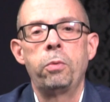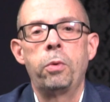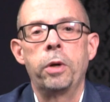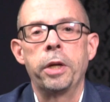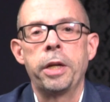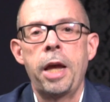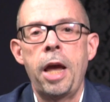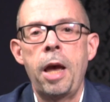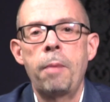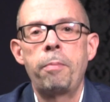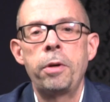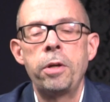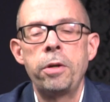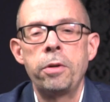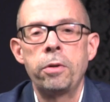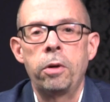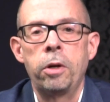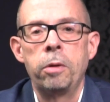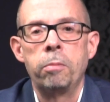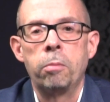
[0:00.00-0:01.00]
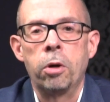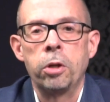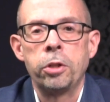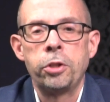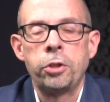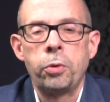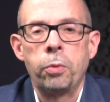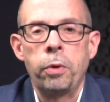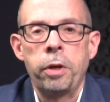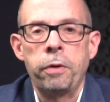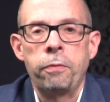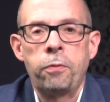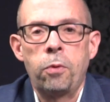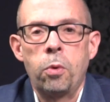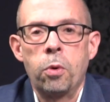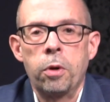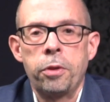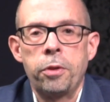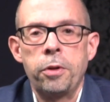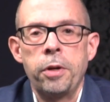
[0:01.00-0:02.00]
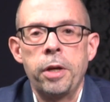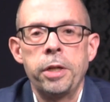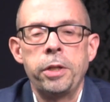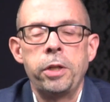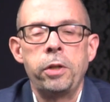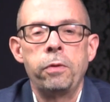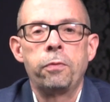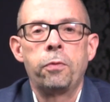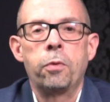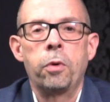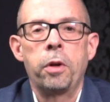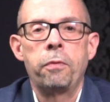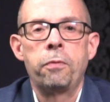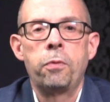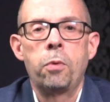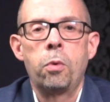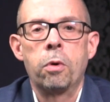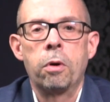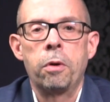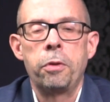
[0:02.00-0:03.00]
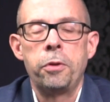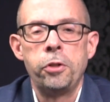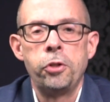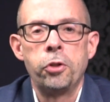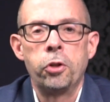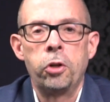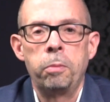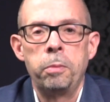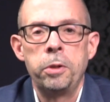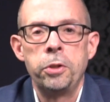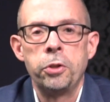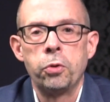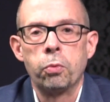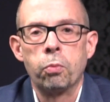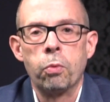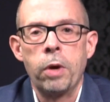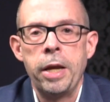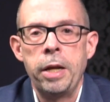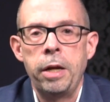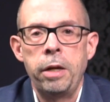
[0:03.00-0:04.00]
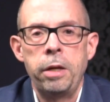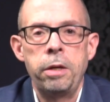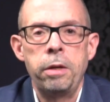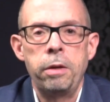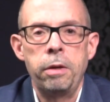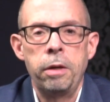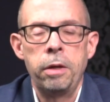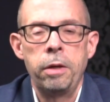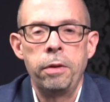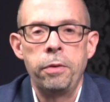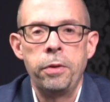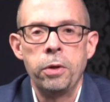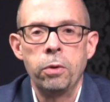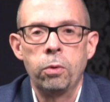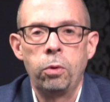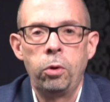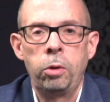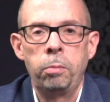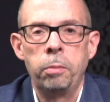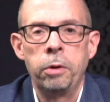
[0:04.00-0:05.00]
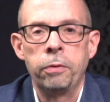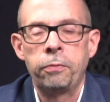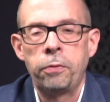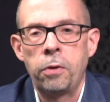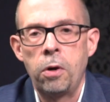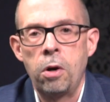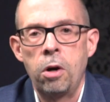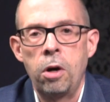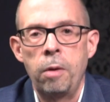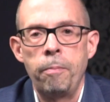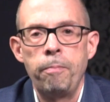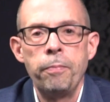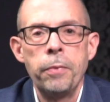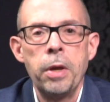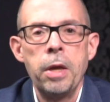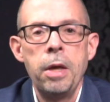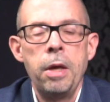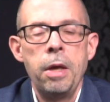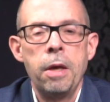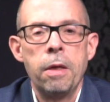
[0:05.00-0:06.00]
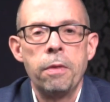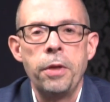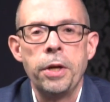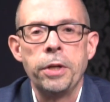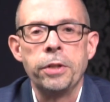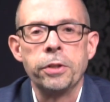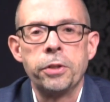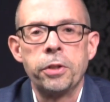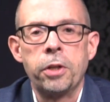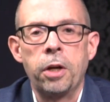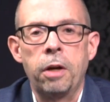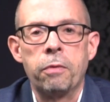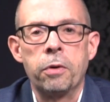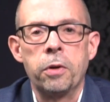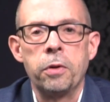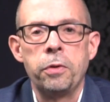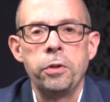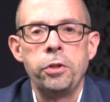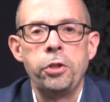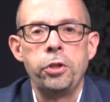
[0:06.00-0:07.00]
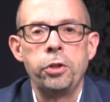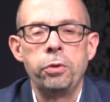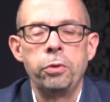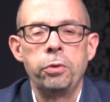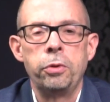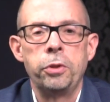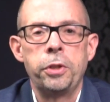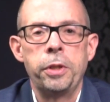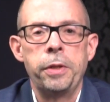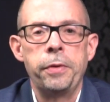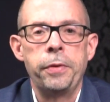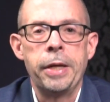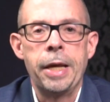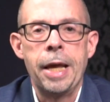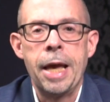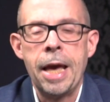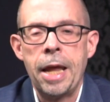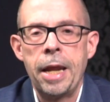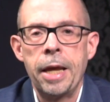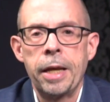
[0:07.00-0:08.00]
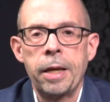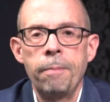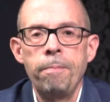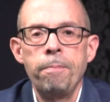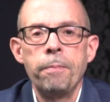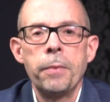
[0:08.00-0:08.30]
what happened. On March 24th, 1944, the Germans raided the Ulma farm. They discovered the Jews in the attic,